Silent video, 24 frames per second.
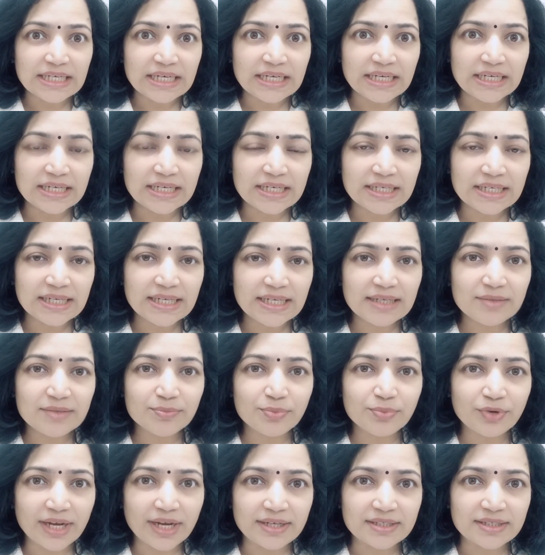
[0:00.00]

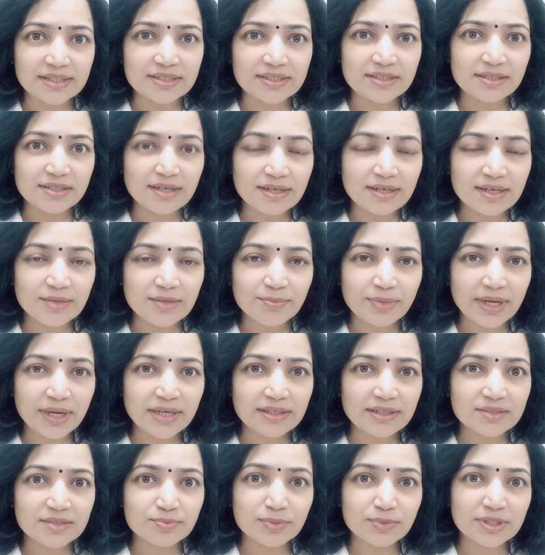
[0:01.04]
learning practice
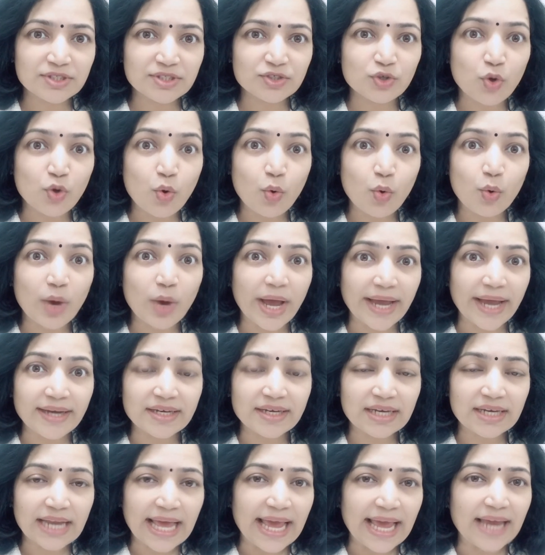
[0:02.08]
must go
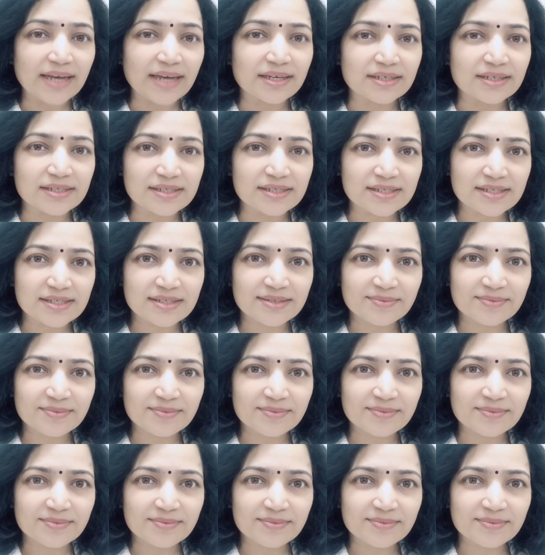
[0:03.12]
hand in hand.